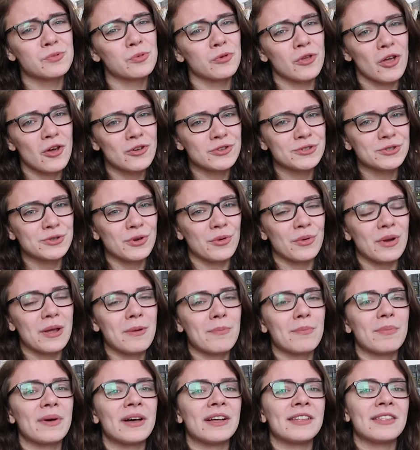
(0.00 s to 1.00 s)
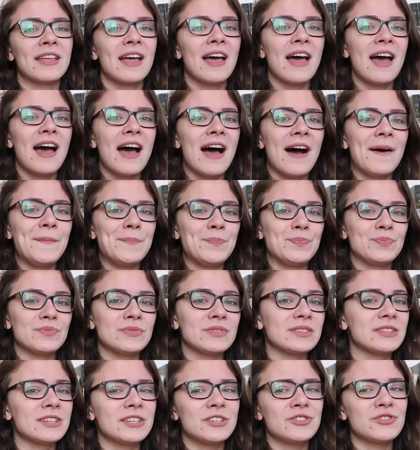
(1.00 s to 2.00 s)
for your story, but
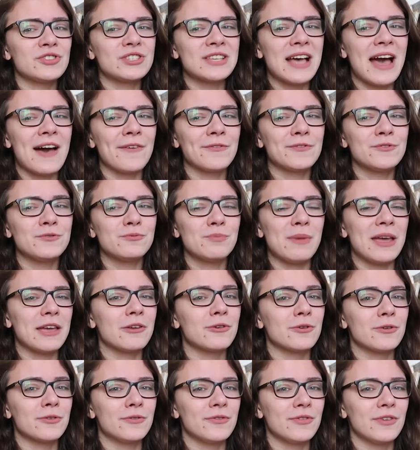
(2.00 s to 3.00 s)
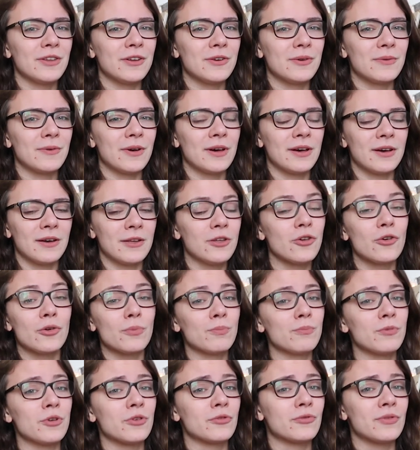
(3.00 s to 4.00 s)
you just have to make
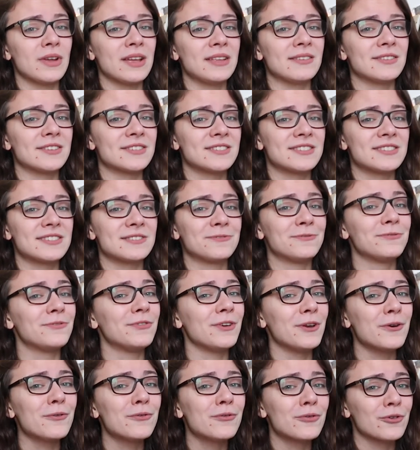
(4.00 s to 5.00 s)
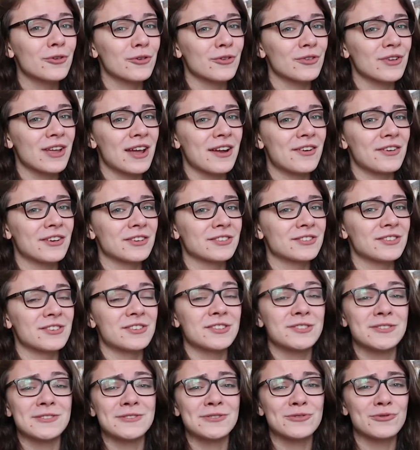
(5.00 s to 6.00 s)
your readers feel for your
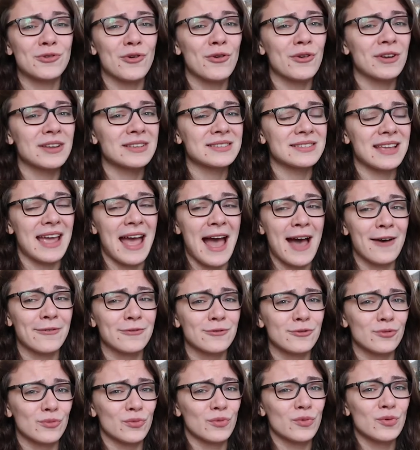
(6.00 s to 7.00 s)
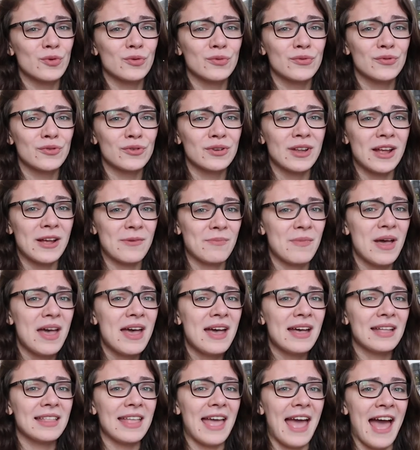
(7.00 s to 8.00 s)
characters the strongest. They have to root for them,
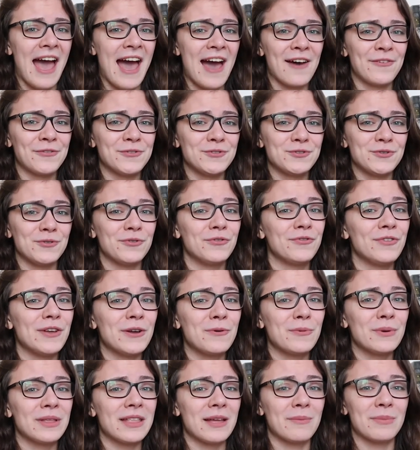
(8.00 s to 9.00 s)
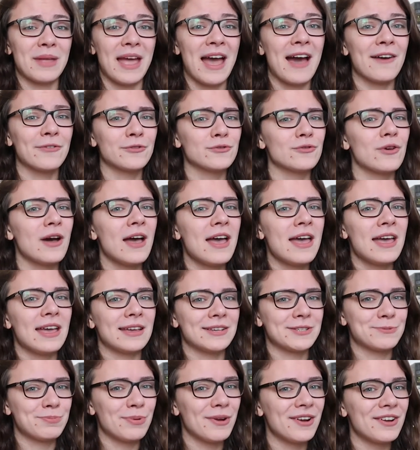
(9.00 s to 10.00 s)
they have to feel with them, they have to
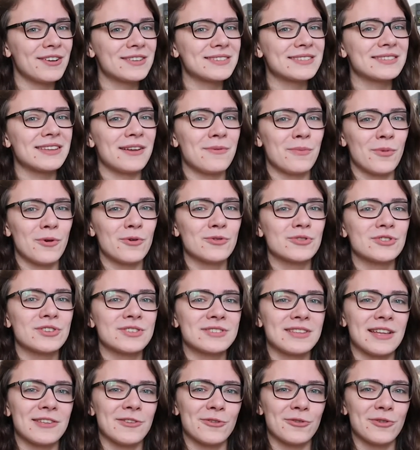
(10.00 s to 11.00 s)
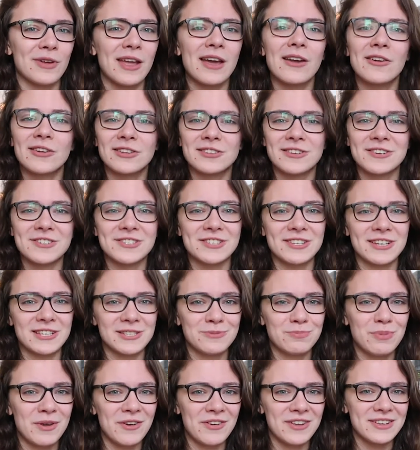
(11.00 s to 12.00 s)
experience the emotions that your characters are
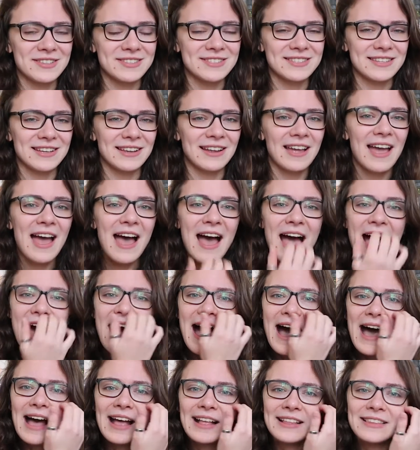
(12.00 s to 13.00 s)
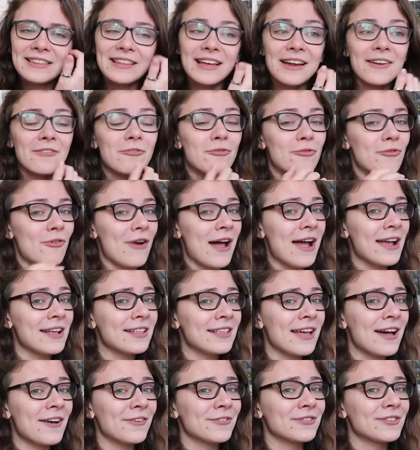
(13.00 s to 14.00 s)
experiencing. And right
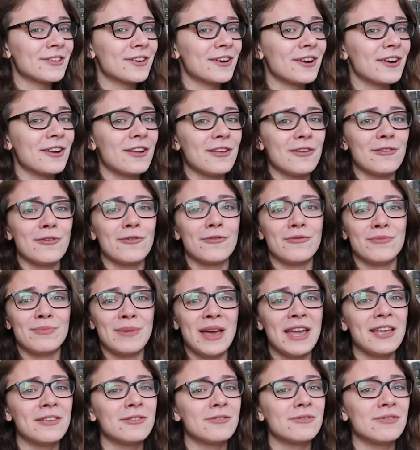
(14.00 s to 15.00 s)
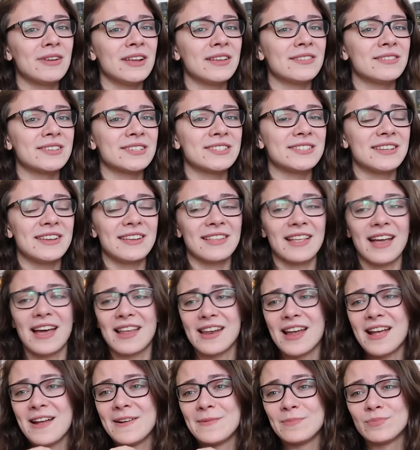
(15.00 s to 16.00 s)
after you've made your readers think
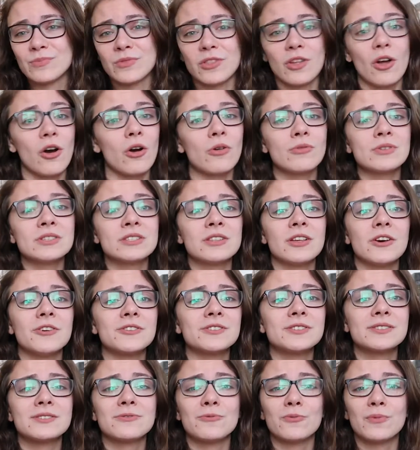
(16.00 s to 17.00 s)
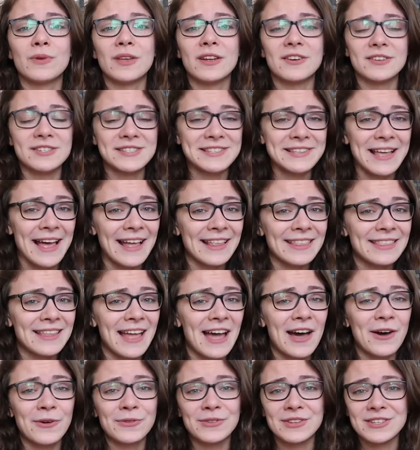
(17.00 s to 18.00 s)
that all is lost, we are sad
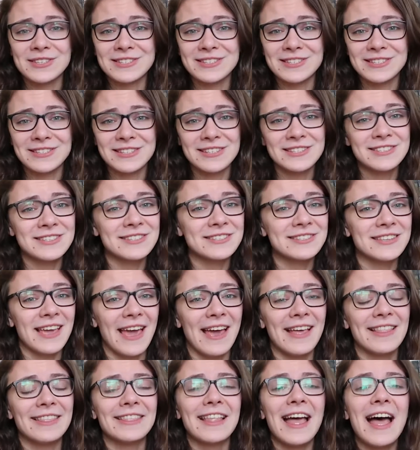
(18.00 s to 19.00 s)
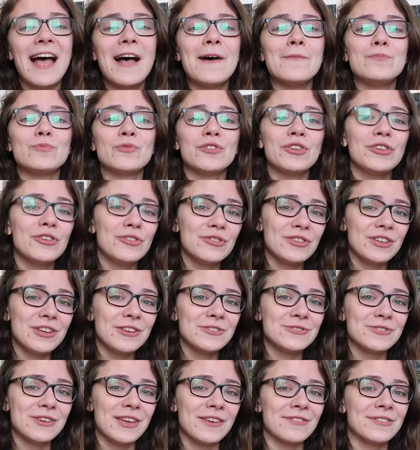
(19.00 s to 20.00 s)
now, this is the end, you
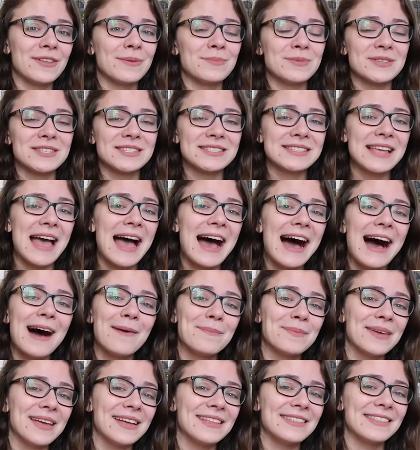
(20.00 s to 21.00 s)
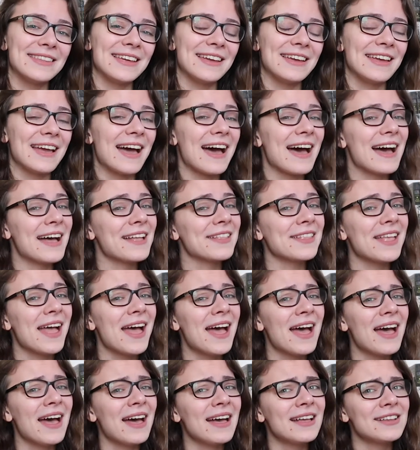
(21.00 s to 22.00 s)
need to give them this happy ending, and
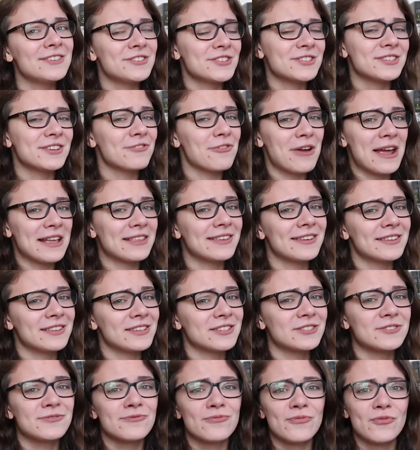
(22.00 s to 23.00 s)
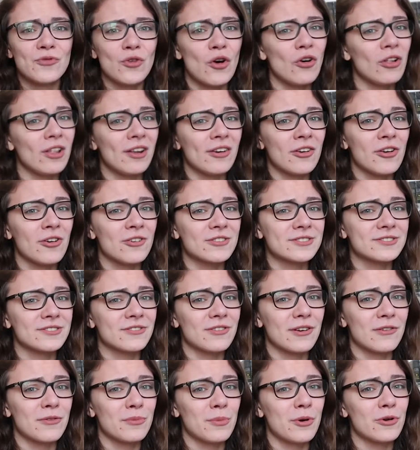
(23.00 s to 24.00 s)
just creating this roller
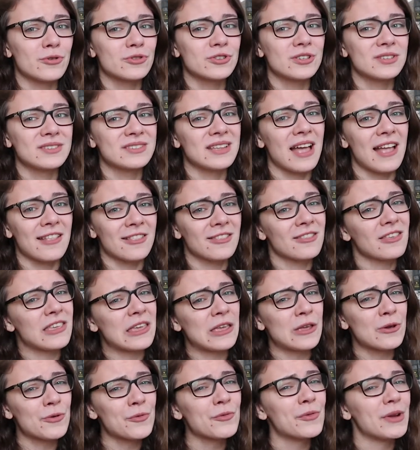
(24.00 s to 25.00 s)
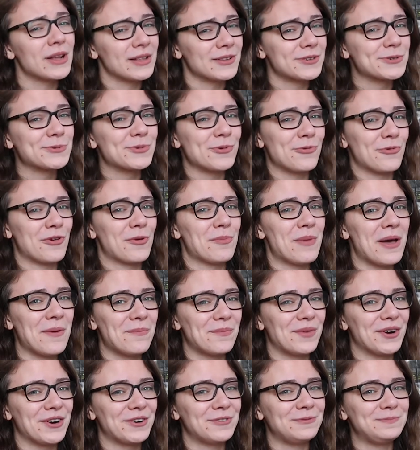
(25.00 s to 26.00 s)
coaster of emotions that your readers will
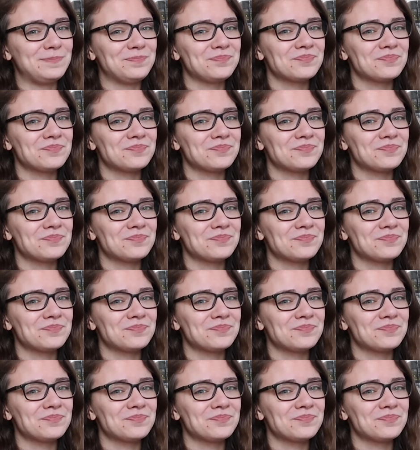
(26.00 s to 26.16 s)
remember.